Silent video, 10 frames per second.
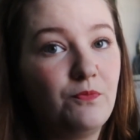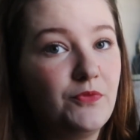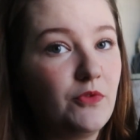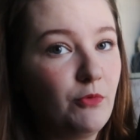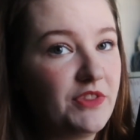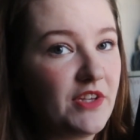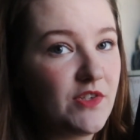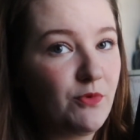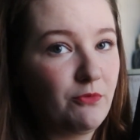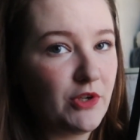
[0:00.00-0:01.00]
with
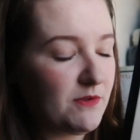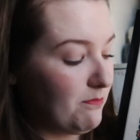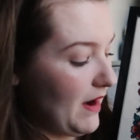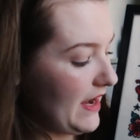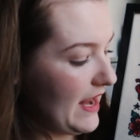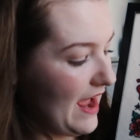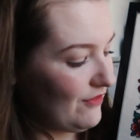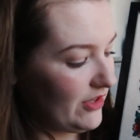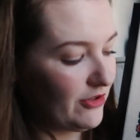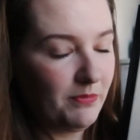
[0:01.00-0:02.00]
this one, which might have
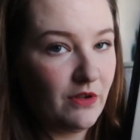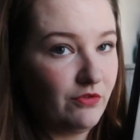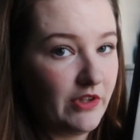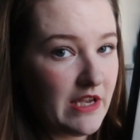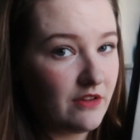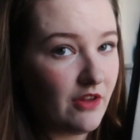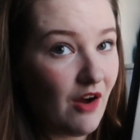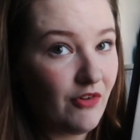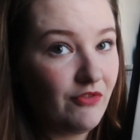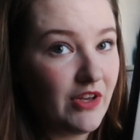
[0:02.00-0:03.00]
a little bit of length
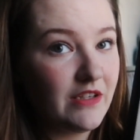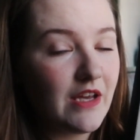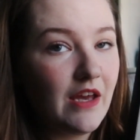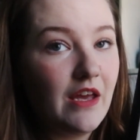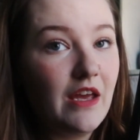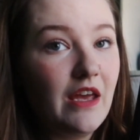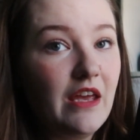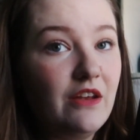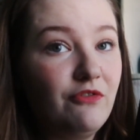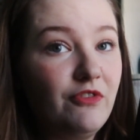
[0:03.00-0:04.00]
off of it,
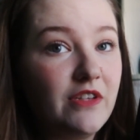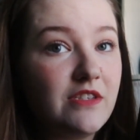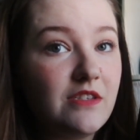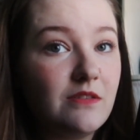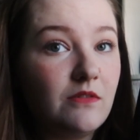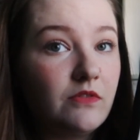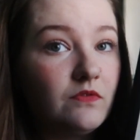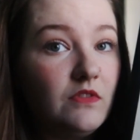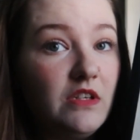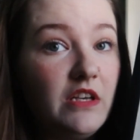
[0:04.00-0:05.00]
it fits
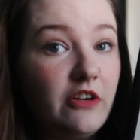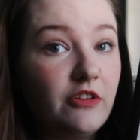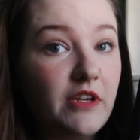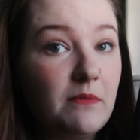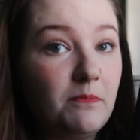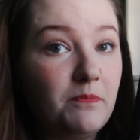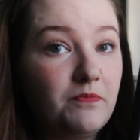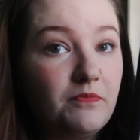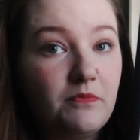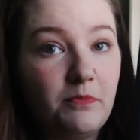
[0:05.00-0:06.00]
nearly
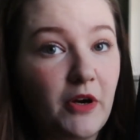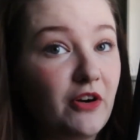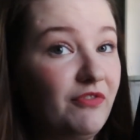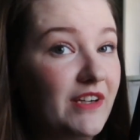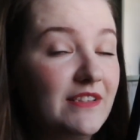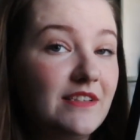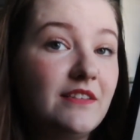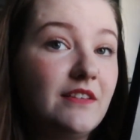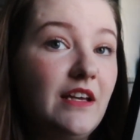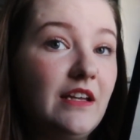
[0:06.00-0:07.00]
perfect
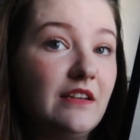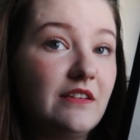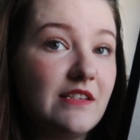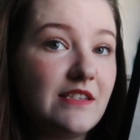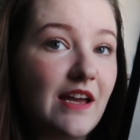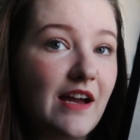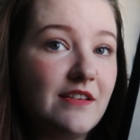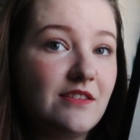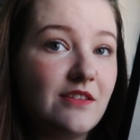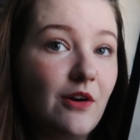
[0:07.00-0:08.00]
in this
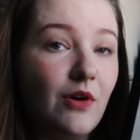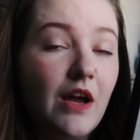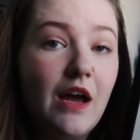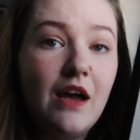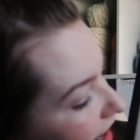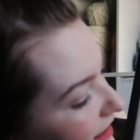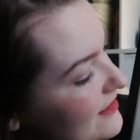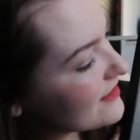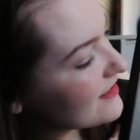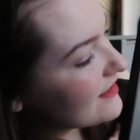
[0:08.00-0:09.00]
size. So I
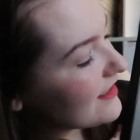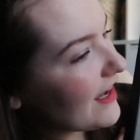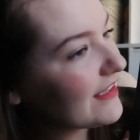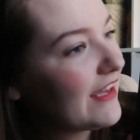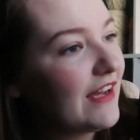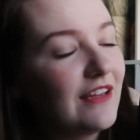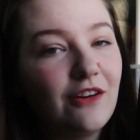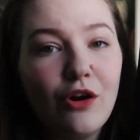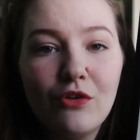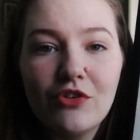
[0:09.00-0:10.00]
can't
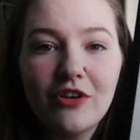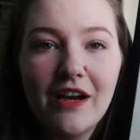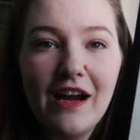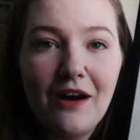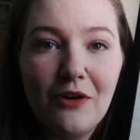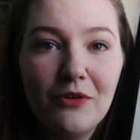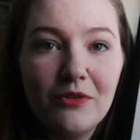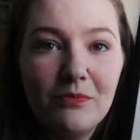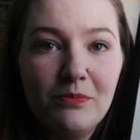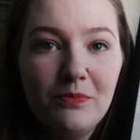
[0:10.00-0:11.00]
get over how
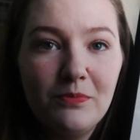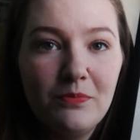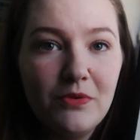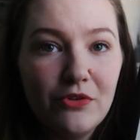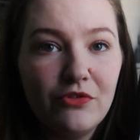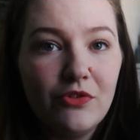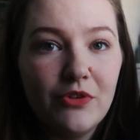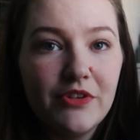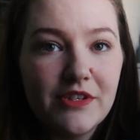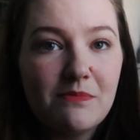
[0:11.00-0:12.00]
beautiful
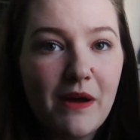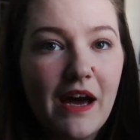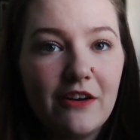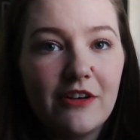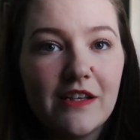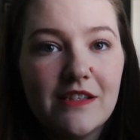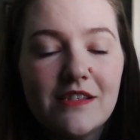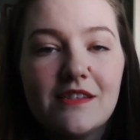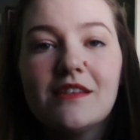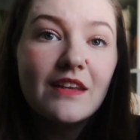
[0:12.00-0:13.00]
this pattern
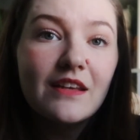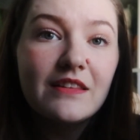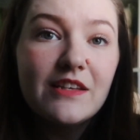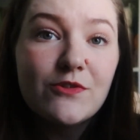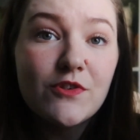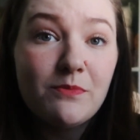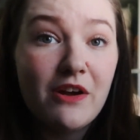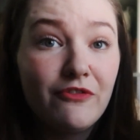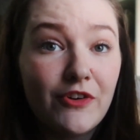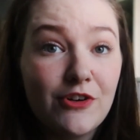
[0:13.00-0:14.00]
is. This was my
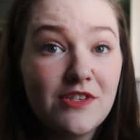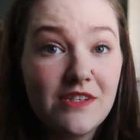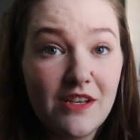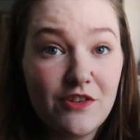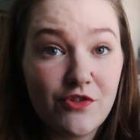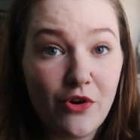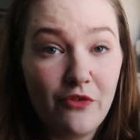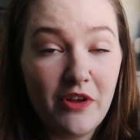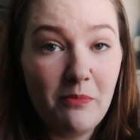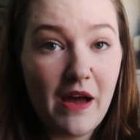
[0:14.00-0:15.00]
first
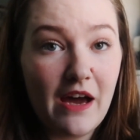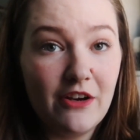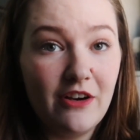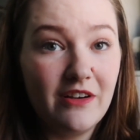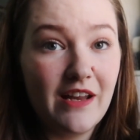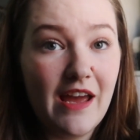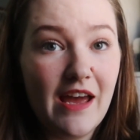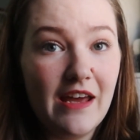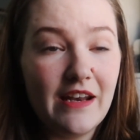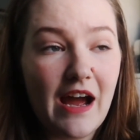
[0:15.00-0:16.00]
Stitchrovia pattern,
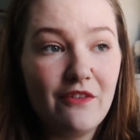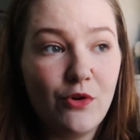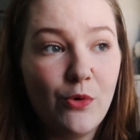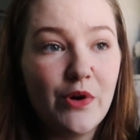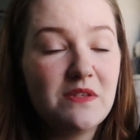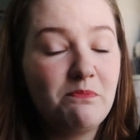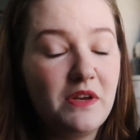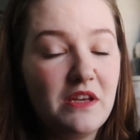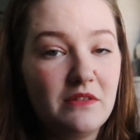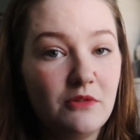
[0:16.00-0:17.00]
and I've always
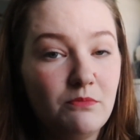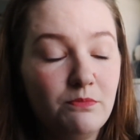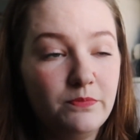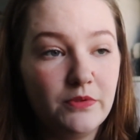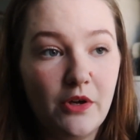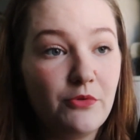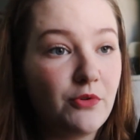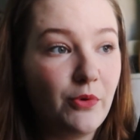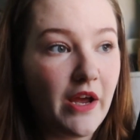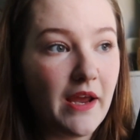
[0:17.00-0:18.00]
been blown
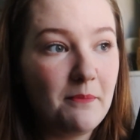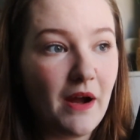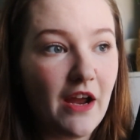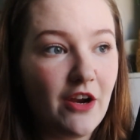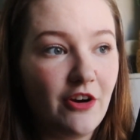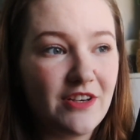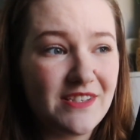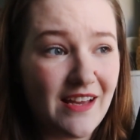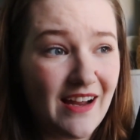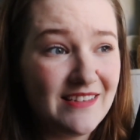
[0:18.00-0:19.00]
away by her
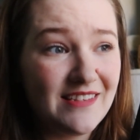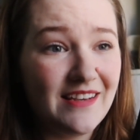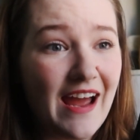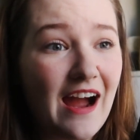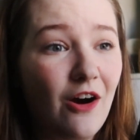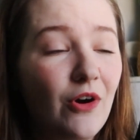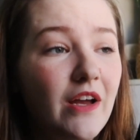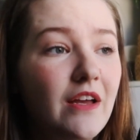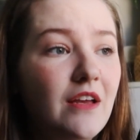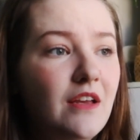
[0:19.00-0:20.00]
designs and how
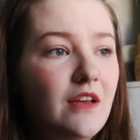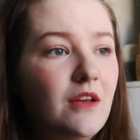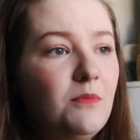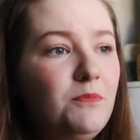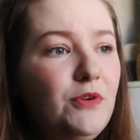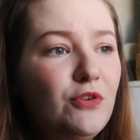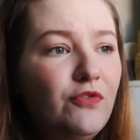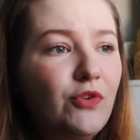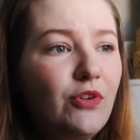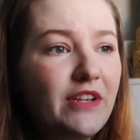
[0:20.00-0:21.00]

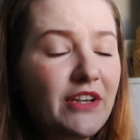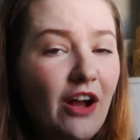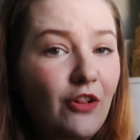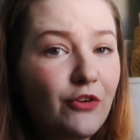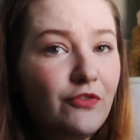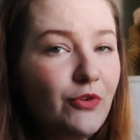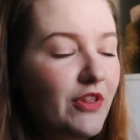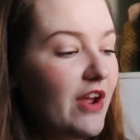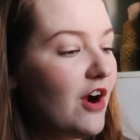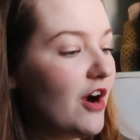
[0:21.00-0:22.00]
beautiful and colorful
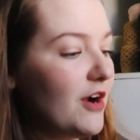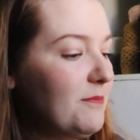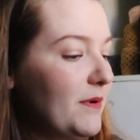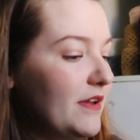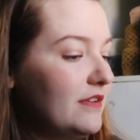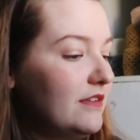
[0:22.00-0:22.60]
they are, but